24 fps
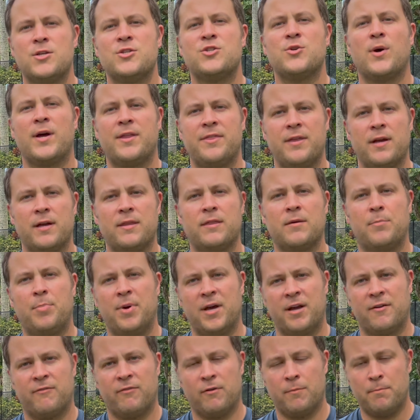I think the pick
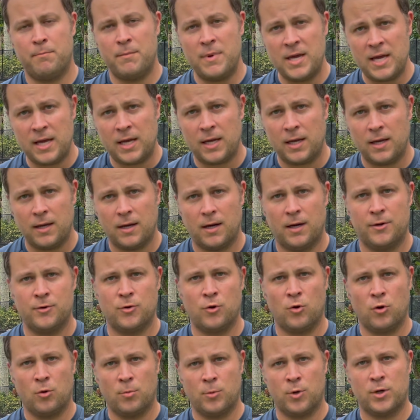for me, under
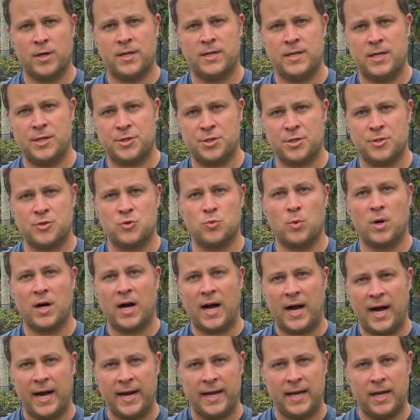normal conditions where
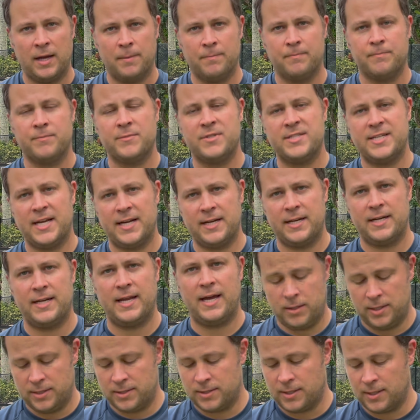I am day to day,
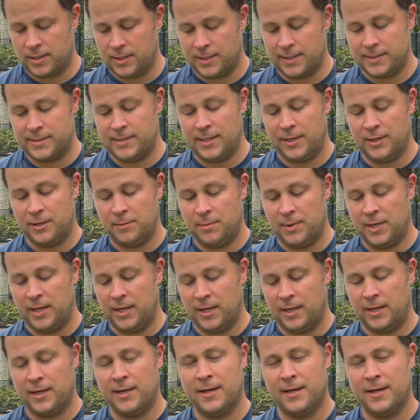is going to continue to be